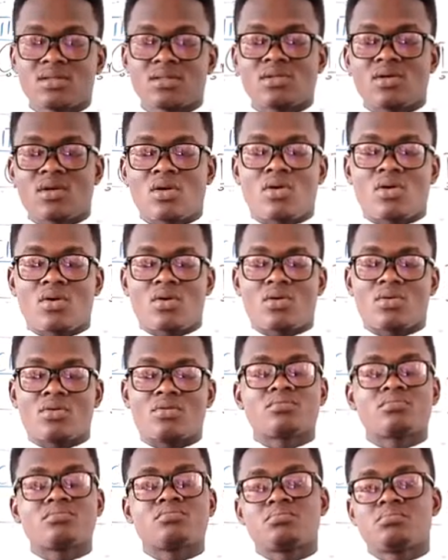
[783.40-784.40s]
or
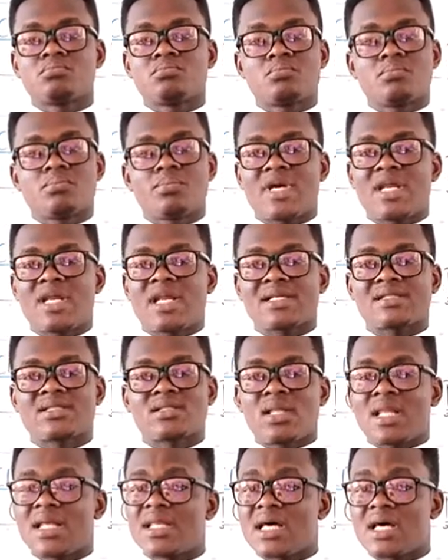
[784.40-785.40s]
better
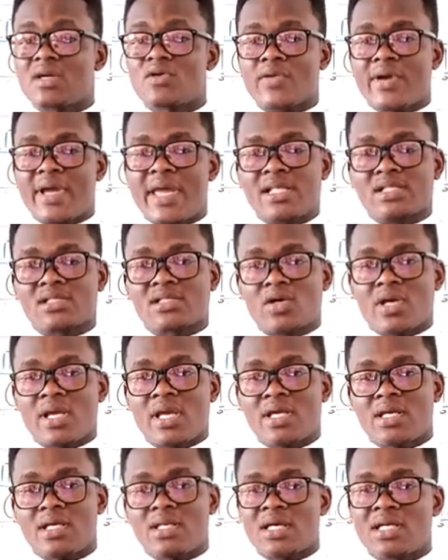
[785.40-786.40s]
still inadequate.
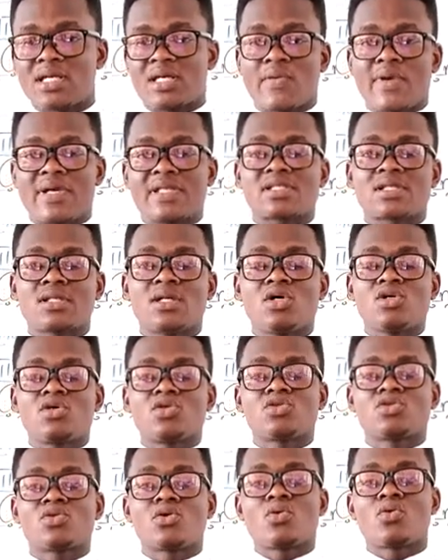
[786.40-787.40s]
Okay, inadequate.
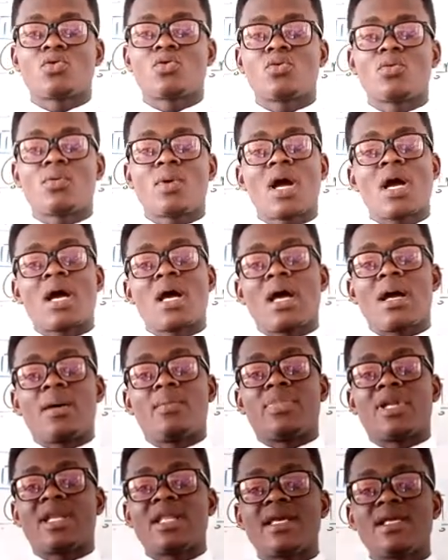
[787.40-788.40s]
So
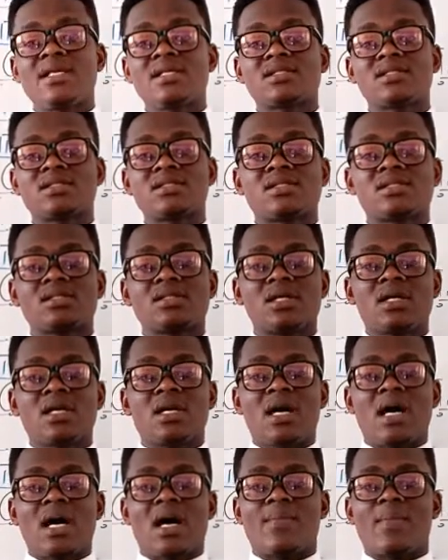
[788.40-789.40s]
please,
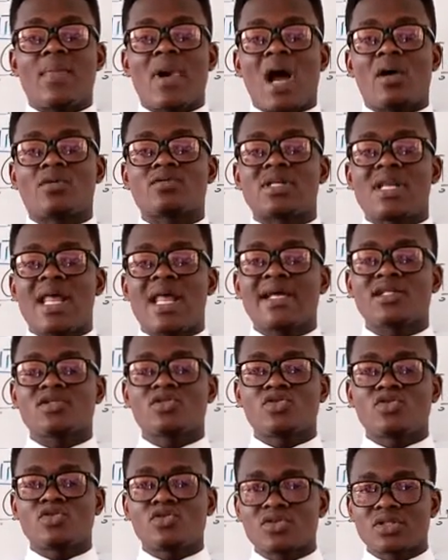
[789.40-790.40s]
I would like
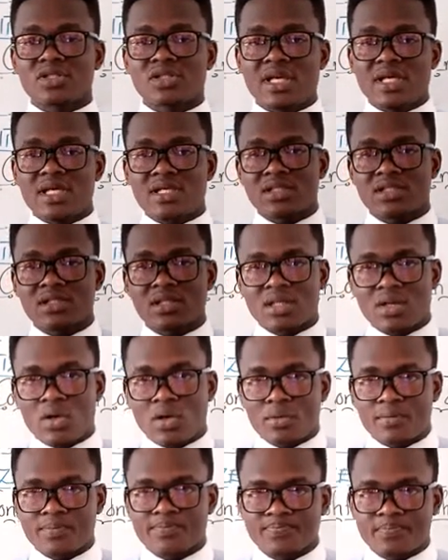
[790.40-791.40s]
to use this
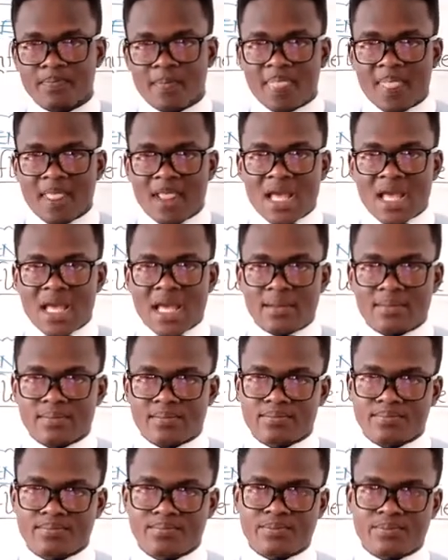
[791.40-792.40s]

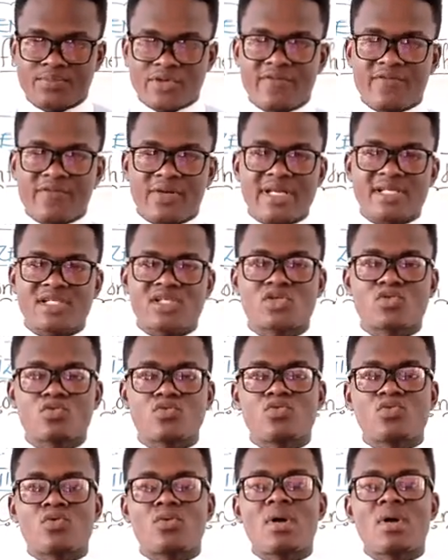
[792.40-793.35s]
privilege to